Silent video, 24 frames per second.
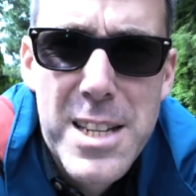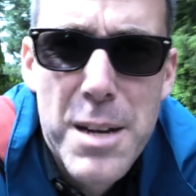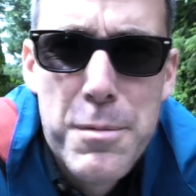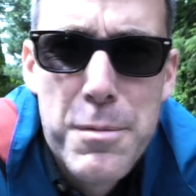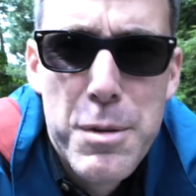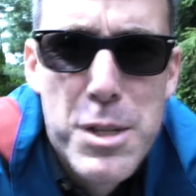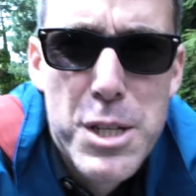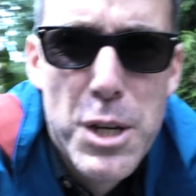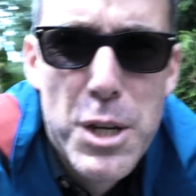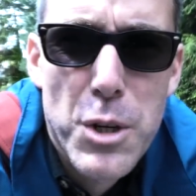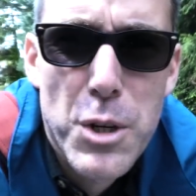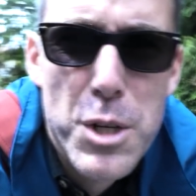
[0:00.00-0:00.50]

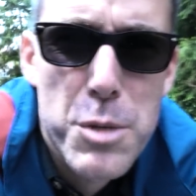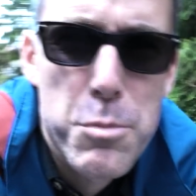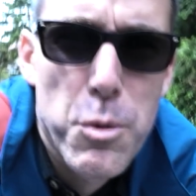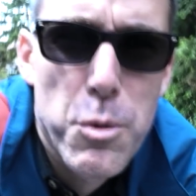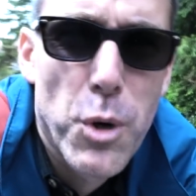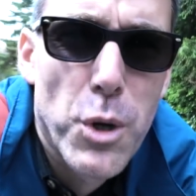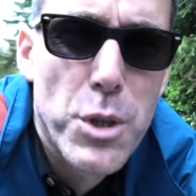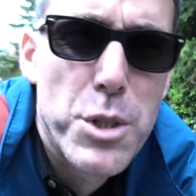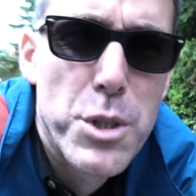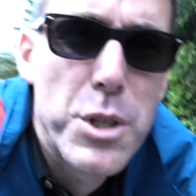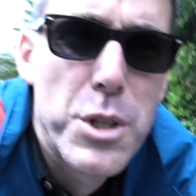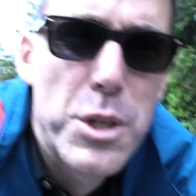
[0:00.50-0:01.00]
episode is
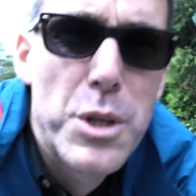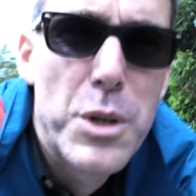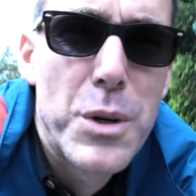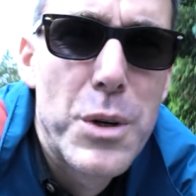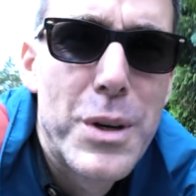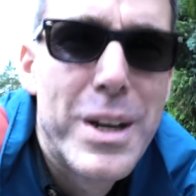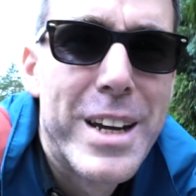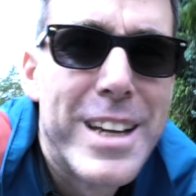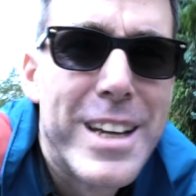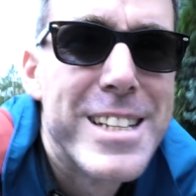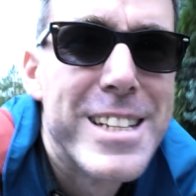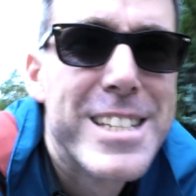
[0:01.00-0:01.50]
brought to
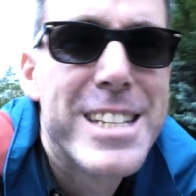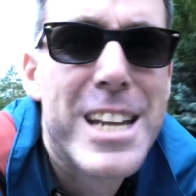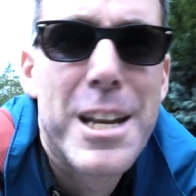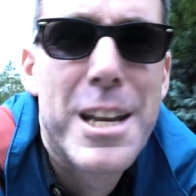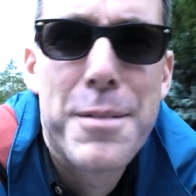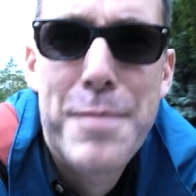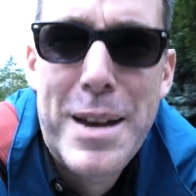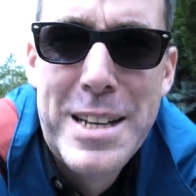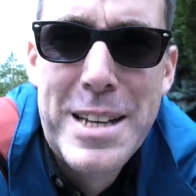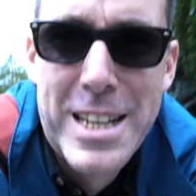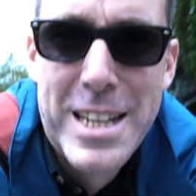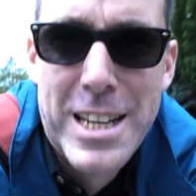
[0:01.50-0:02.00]
you in
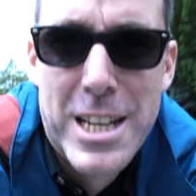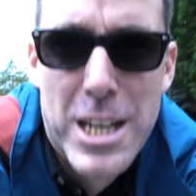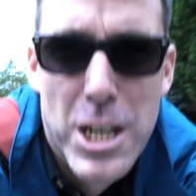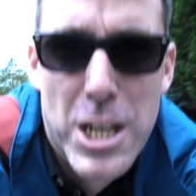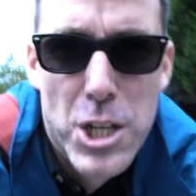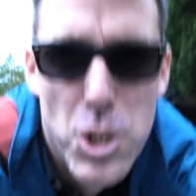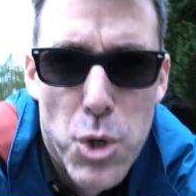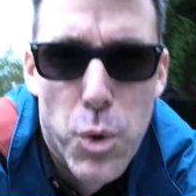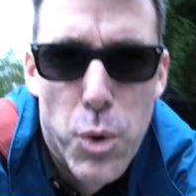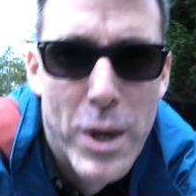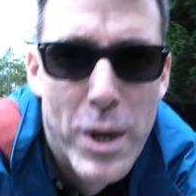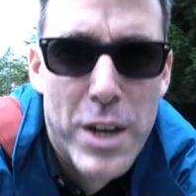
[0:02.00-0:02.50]
cinematic
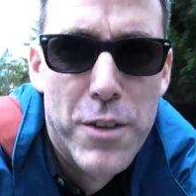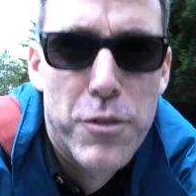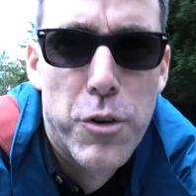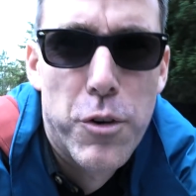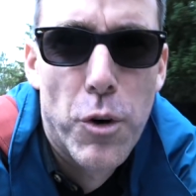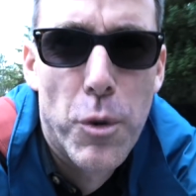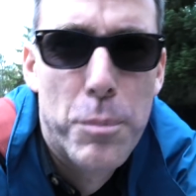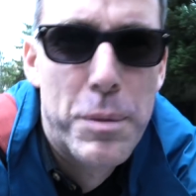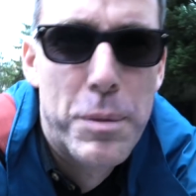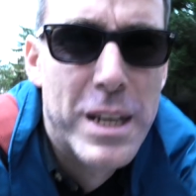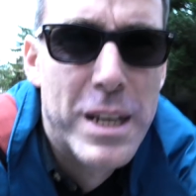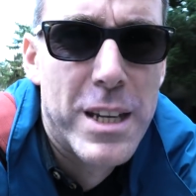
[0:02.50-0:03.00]

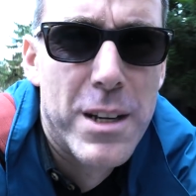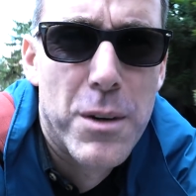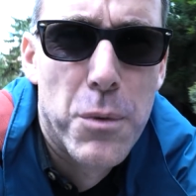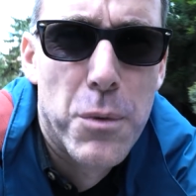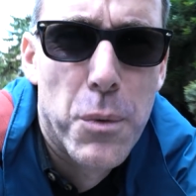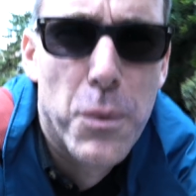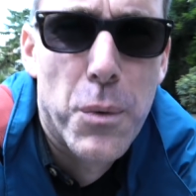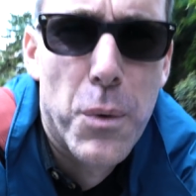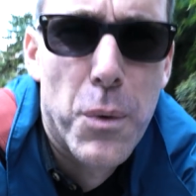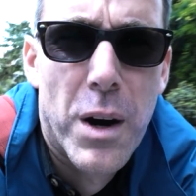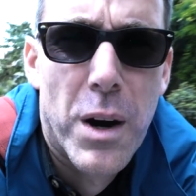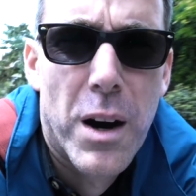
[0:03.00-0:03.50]
24p.
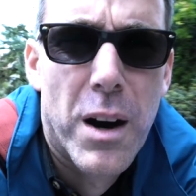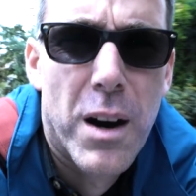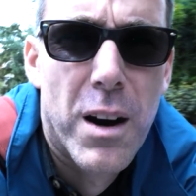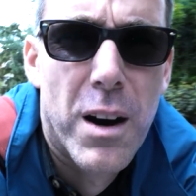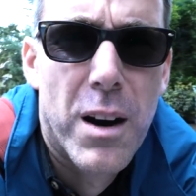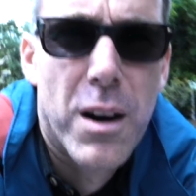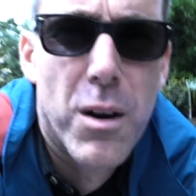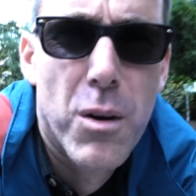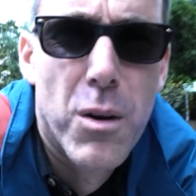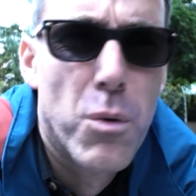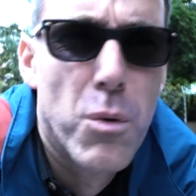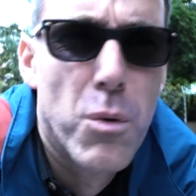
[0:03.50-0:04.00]
Ooh, uh,